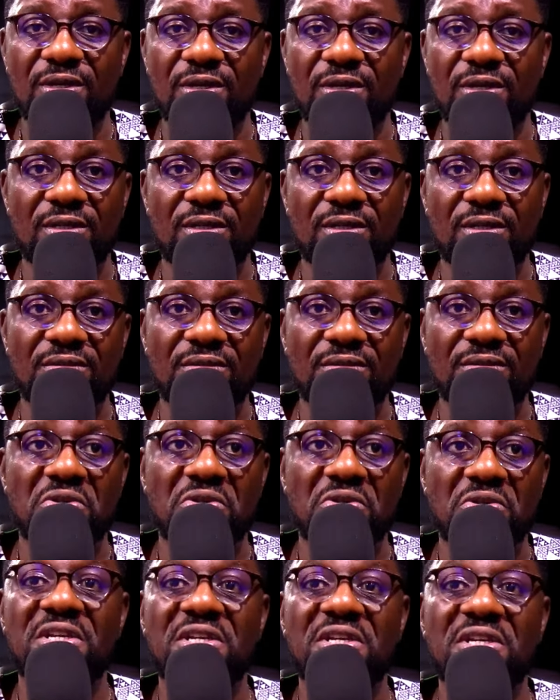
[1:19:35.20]
You eat
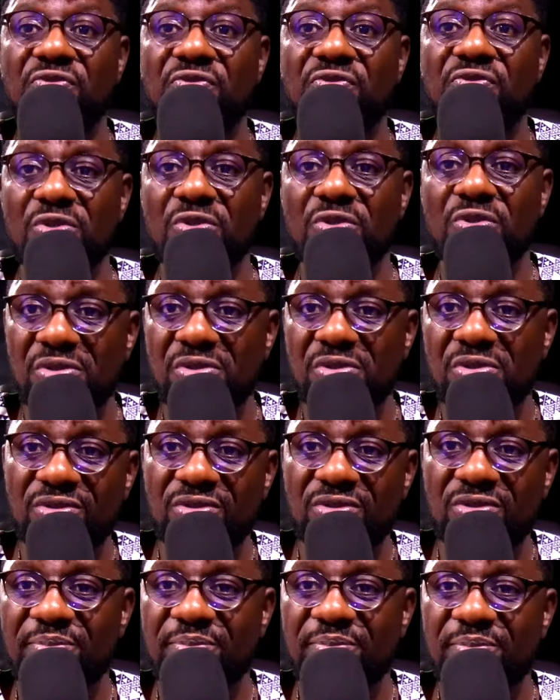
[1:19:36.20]
food, you sleep in a
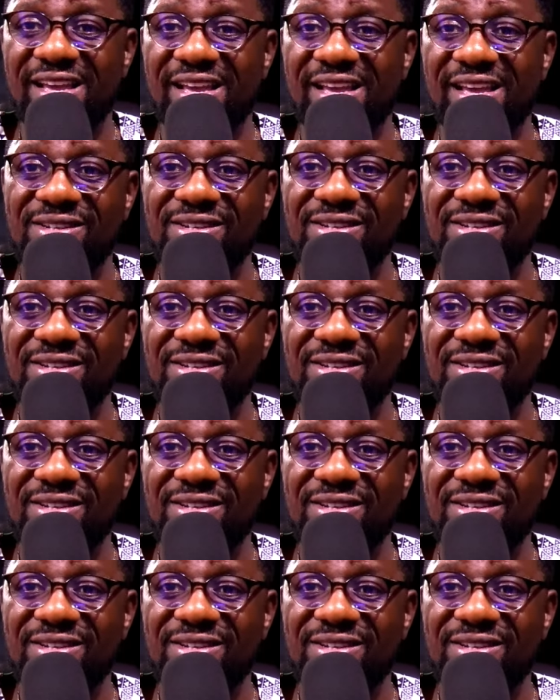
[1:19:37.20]
house.